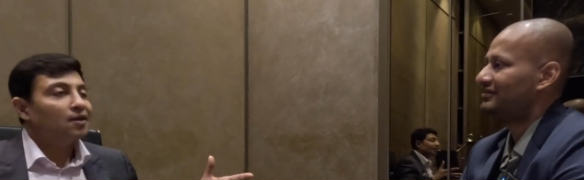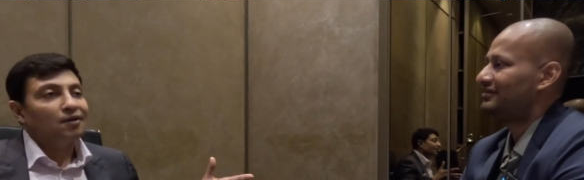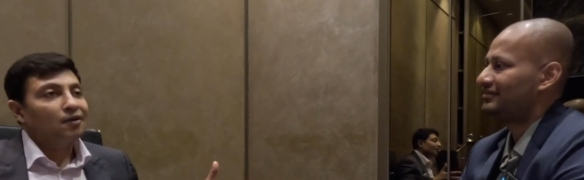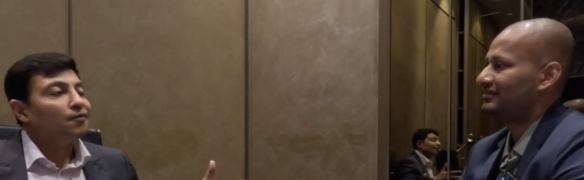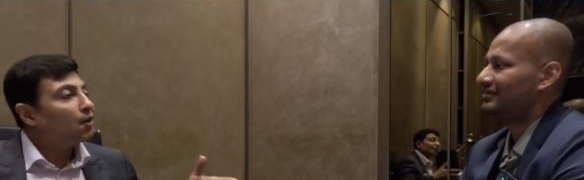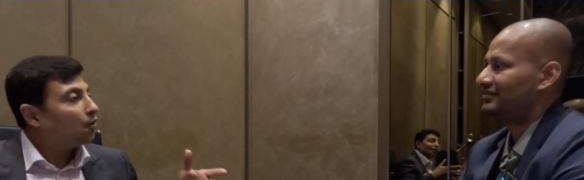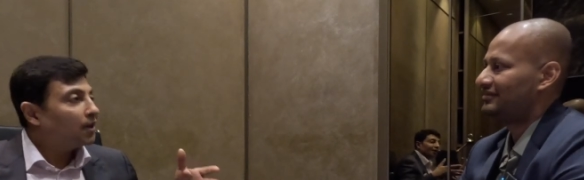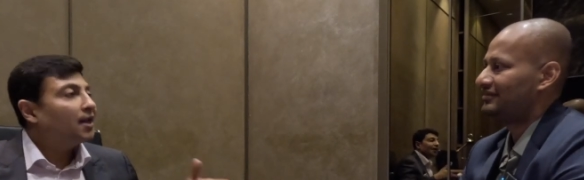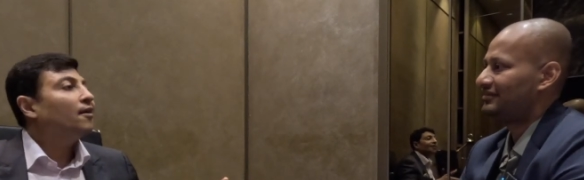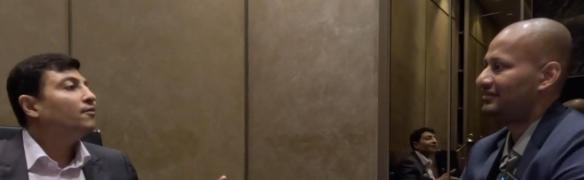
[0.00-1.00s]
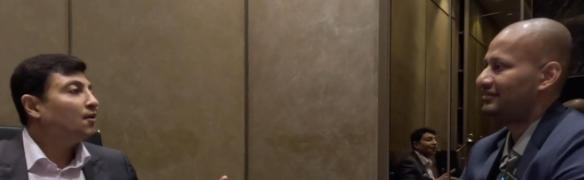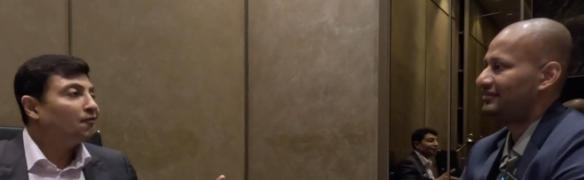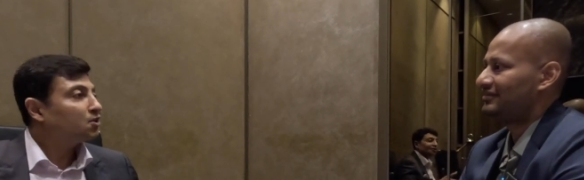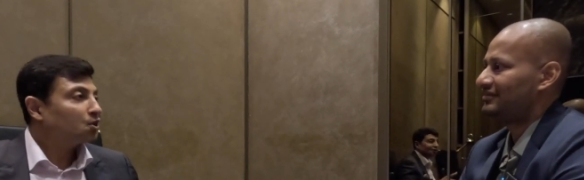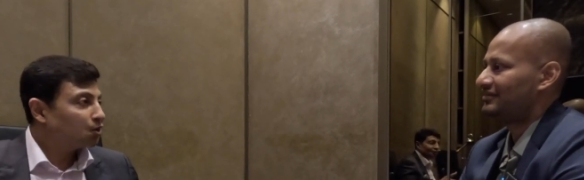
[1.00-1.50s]
Speaker 1: uh, we already have the
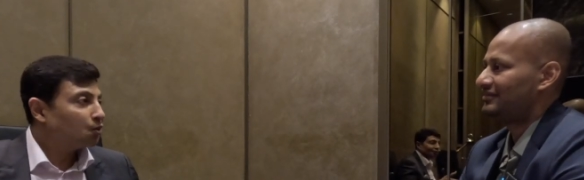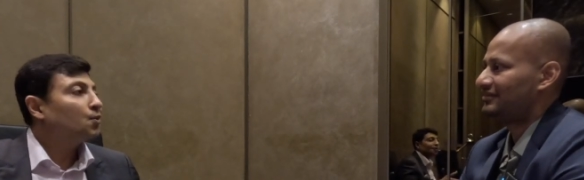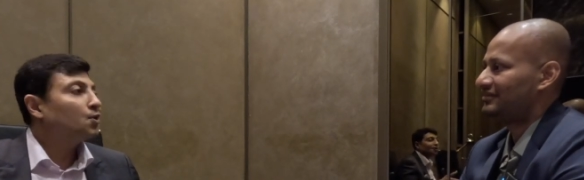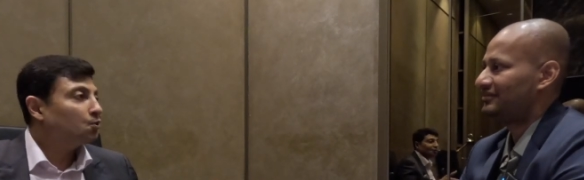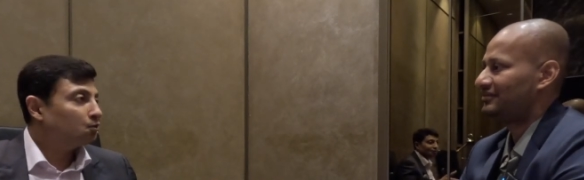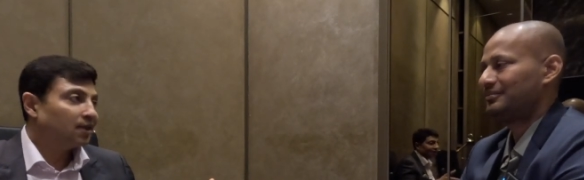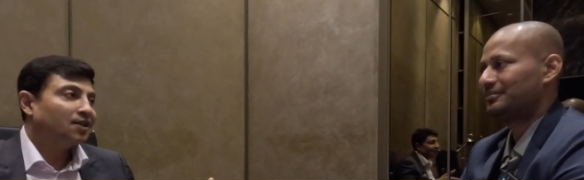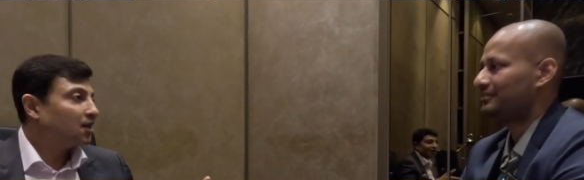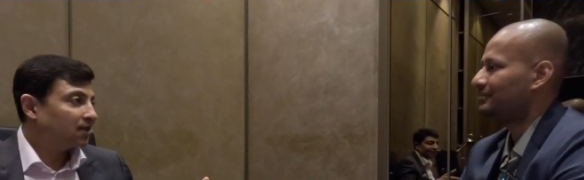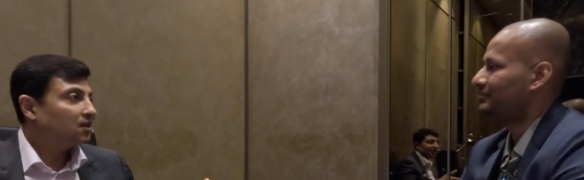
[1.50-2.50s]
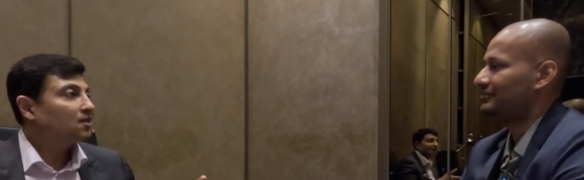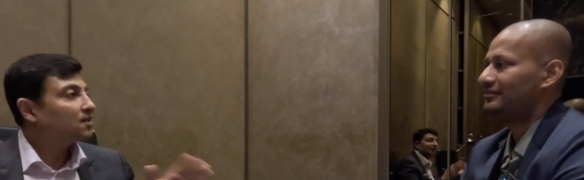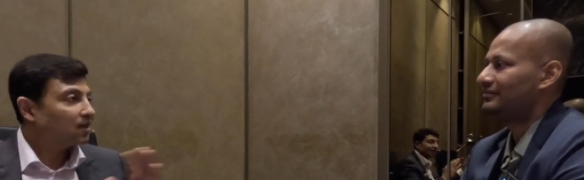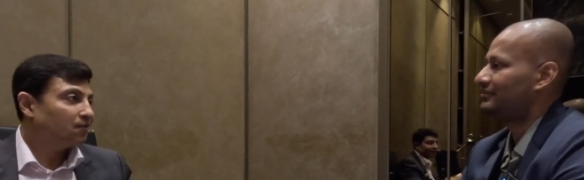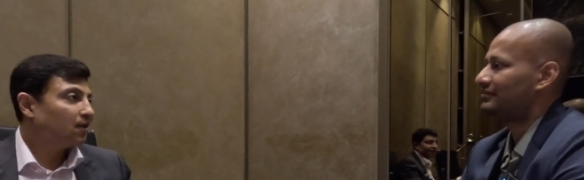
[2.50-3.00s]
infrastructure to produce chassis
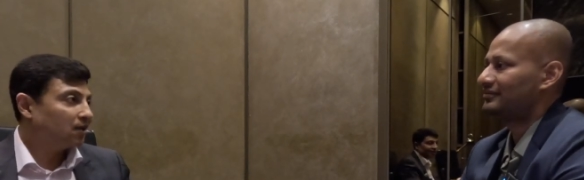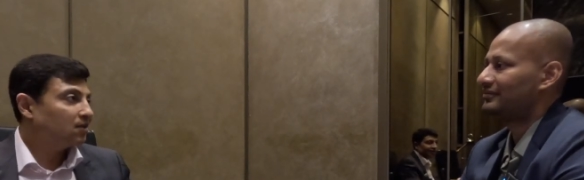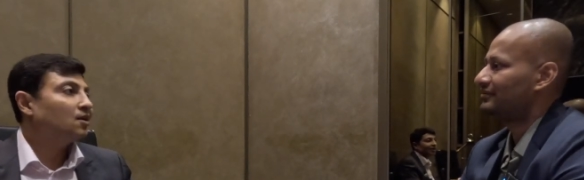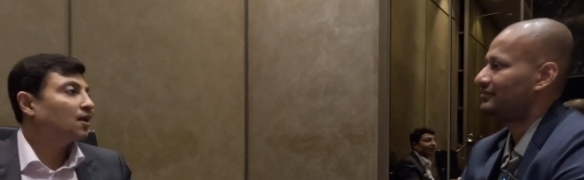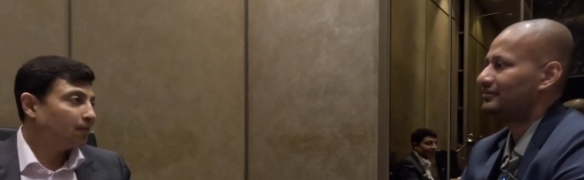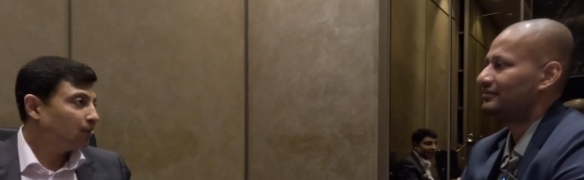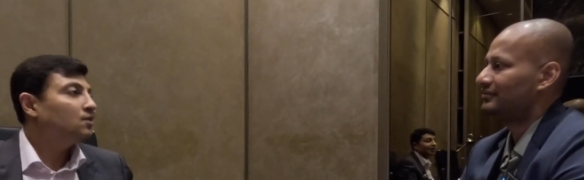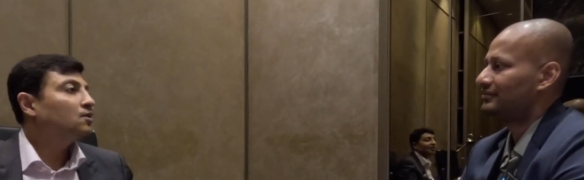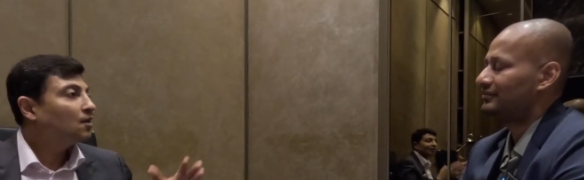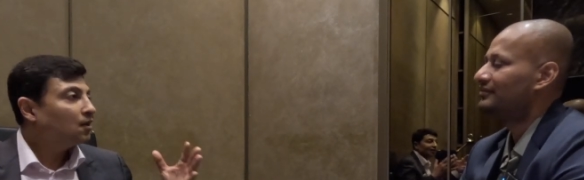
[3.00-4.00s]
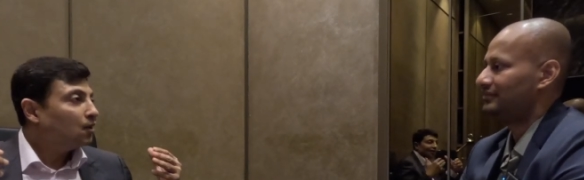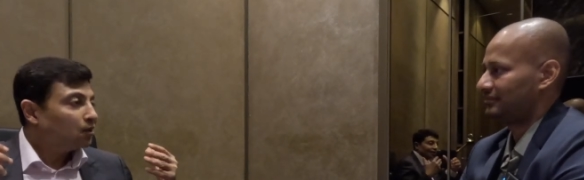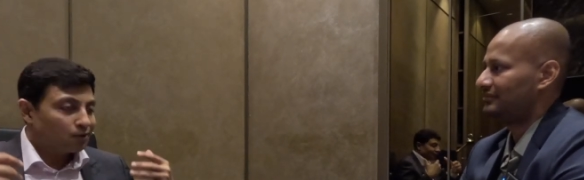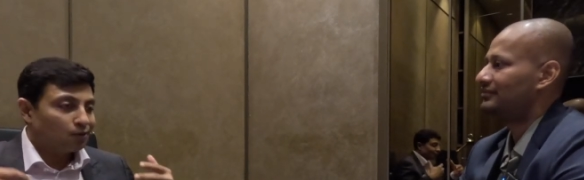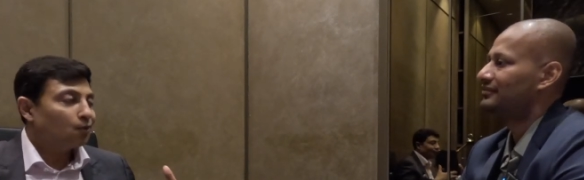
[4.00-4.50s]
as well as the cabins.
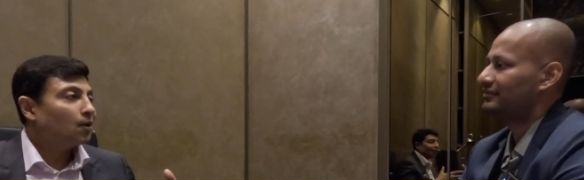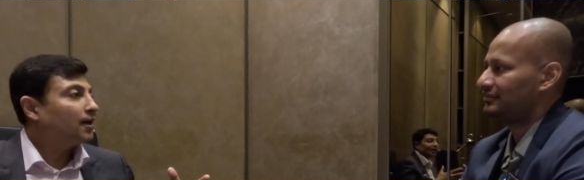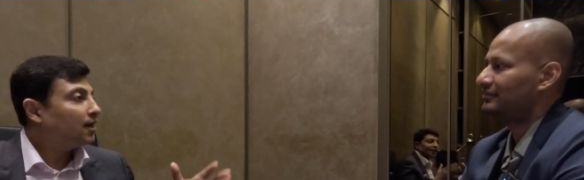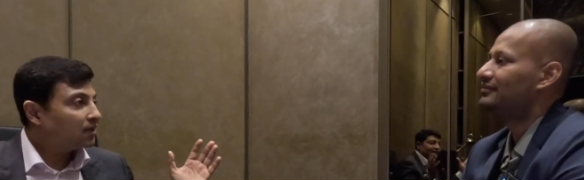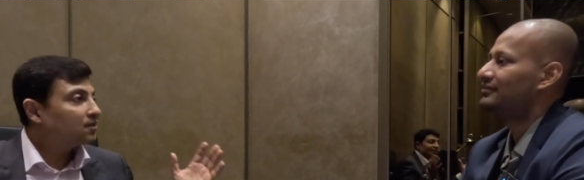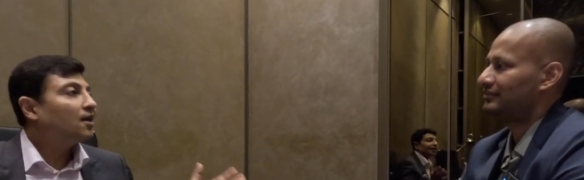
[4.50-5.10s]
So idea is